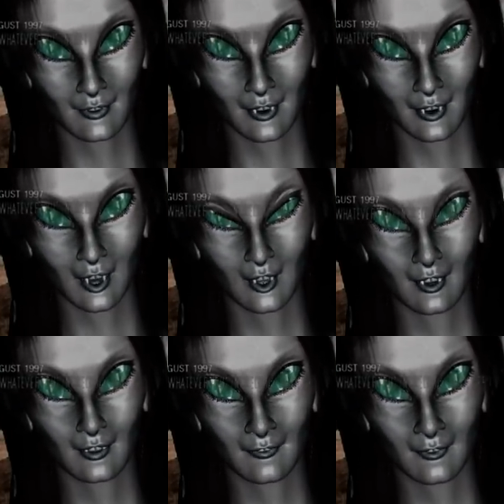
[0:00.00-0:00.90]
and
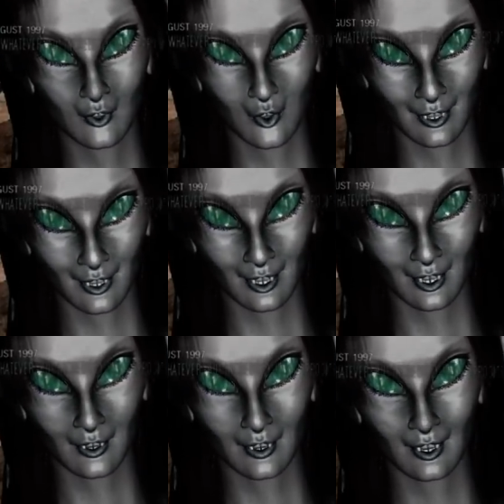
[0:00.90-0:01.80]
destroyed,
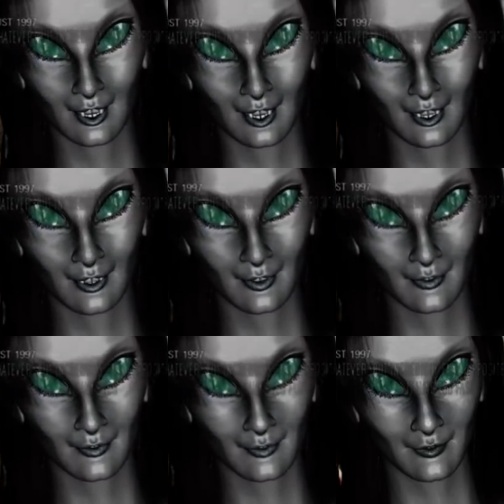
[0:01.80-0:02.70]
making Earth
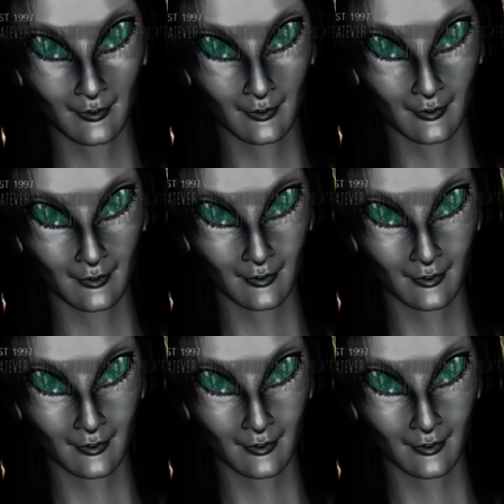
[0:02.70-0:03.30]
wasteland.